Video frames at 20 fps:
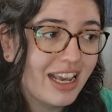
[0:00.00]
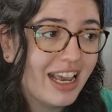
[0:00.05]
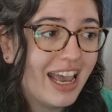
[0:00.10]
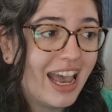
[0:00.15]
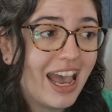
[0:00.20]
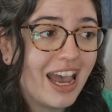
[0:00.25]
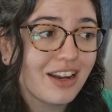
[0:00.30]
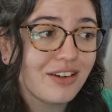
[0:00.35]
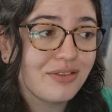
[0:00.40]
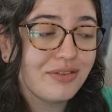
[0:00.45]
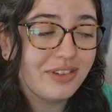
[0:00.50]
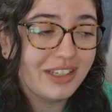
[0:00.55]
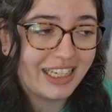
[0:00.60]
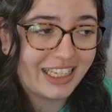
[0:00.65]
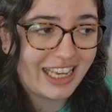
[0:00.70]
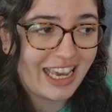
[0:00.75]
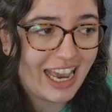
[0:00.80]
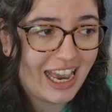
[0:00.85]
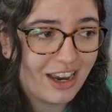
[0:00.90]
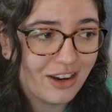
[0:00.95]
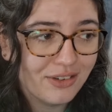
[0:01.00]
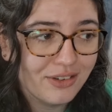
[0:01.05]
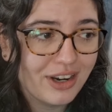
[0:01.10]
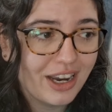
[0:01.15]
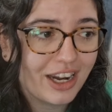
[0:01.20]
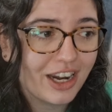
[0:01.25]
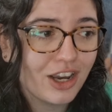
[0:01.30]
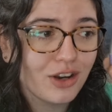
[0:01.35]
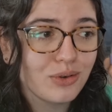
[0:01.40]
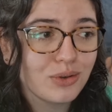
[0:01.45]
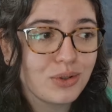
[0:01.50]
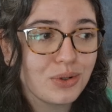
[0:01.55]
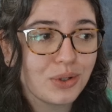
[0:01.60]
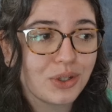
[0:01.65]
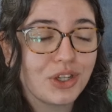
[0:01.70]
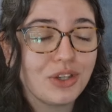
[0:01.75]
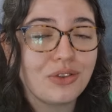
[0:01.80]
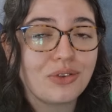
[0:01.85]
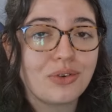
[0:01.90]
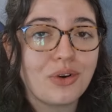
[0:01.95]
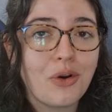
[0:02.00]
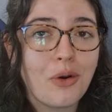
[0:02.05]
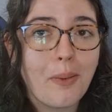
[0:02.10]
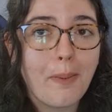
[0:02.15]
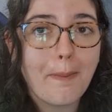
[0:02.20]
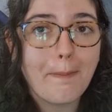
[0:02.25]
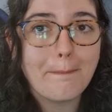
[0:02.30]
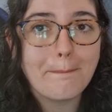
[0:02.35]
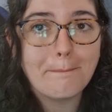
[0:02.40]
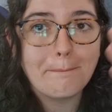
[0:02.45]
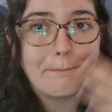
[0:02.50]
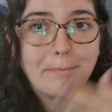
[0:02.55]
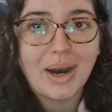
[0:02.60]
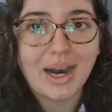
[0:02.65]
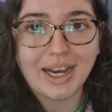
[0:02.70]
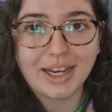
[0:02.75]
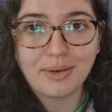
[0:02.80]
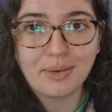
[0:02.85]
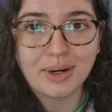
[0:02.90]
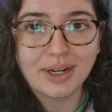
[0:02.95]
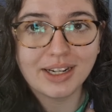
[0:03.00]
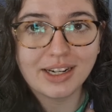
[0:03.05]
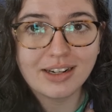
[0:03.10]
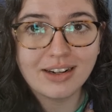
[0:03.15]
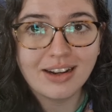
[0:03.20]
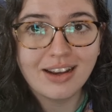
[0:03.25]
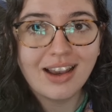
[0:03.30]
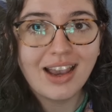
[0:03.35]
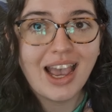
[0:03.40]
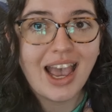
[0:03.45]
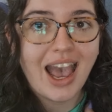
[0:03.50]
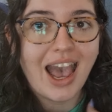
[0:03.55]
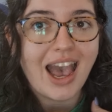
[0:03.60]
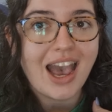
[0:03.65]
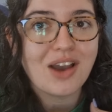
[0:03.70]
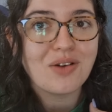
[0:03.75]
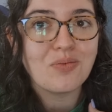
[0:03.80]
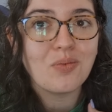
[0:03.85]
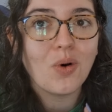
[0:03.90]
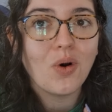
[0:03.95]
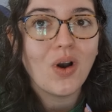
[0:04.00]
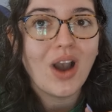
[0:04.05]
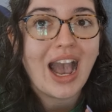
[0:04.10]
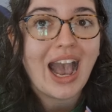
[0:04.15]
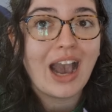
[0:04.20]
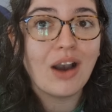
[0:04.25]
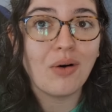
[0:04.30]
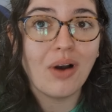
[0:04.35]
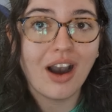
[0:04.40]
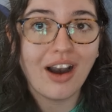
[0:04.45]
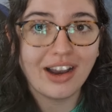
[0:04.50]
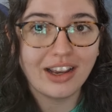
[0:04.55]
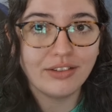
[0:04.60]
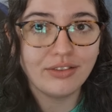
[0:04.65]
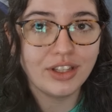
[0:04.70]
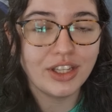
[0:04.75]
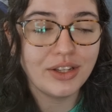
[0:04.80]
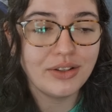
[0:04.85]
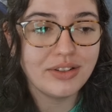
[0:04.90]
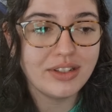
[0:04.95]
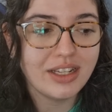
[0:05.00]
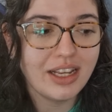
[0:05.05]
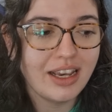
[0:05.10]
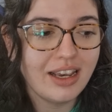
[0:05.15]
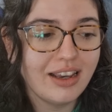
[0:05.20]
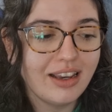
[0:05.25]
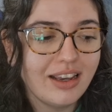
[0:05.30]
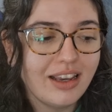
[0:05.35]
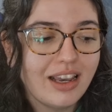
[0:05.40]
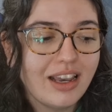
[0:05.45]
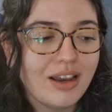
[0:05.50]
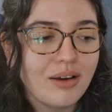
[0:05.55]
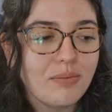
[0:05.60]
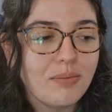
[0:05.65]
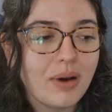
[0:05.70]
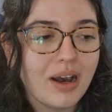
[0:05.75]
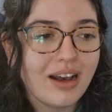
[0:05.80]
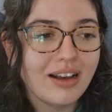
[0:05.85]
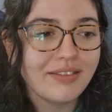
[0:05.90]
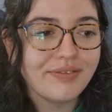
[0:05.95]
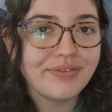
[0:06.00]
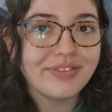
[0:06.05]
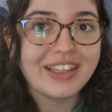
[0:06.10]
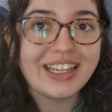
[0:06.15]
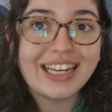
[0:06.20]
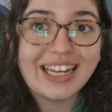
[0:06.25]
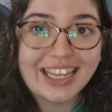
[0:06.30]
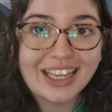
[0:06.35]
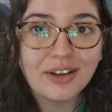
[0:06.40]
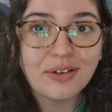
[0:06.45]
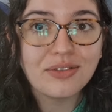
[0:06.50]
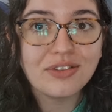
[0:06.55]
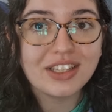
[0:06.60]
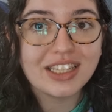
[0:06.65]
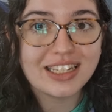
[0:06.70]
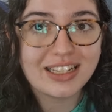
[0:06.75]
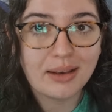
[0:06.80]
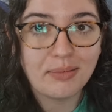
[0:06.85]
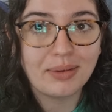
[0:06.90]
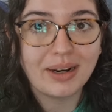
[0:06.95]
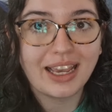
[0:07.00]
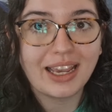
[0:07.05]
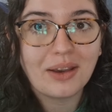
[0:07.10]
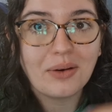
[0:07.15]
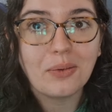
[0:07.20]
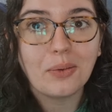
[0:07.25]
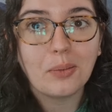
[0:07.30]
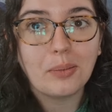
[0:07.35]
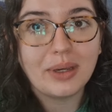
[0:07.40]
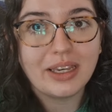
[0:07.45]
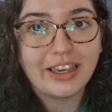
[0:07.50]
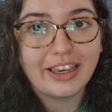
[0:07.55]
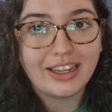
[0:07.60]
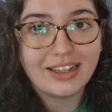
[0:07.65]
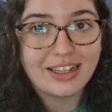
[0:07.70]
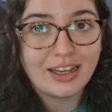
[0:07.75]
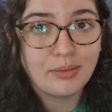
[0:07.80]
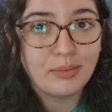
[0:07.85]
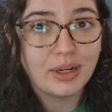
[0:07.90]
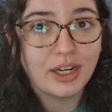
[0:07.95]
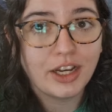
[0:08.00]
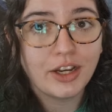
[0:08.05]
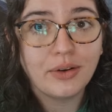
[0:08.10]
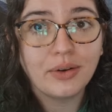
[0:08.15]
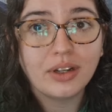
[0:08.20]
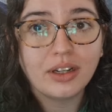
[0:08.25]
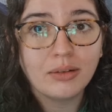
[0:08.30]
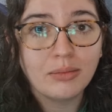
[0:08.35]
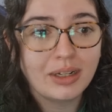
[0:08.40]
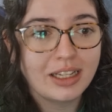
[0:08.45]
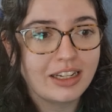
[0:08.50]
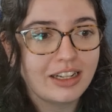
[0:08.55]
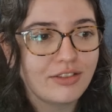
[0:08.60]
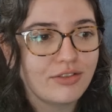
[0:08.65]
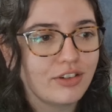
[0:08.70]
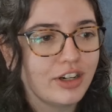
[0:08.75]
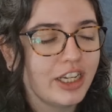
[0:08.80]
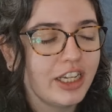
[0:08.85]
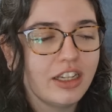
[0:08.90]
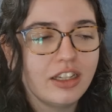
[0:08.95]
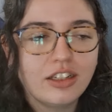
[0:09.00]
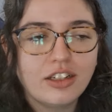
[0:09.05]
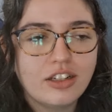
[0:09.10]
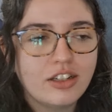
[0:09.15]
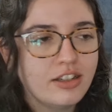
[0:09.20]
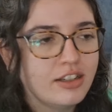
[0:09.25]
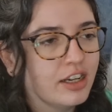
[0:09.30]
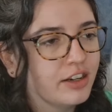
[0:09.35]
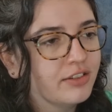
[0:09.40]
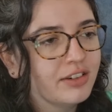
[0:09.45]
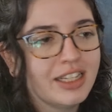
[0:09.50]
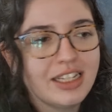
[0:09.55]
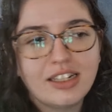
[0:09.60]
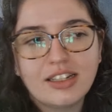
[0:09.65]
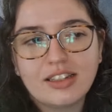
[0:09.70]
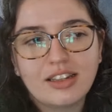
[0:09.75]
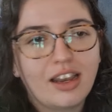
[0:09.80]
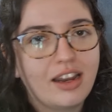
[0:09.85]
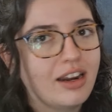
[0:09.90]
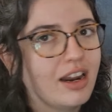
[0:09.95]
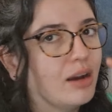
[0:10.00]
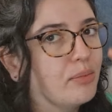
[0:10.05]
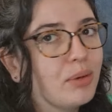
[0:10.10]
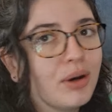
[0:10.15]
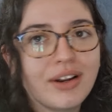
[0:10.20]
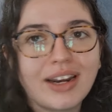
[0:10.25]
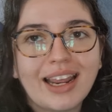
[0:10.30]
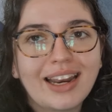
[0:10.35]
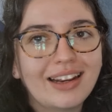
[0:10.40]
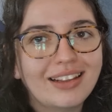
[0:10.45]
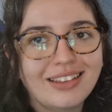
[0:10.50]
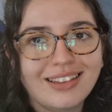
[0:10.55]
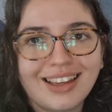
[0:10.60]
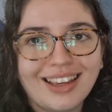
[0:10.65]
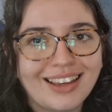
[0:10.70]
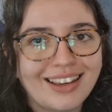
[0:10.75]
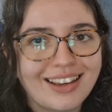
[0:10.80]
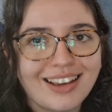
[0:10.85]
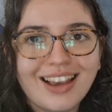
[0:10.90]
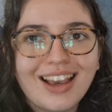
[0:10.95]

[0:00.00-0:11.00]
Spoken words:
and filling it out, and I will talk you through my one and how I've used it. But the link for the template will be down below, completely free. Don't need to sign up on anything,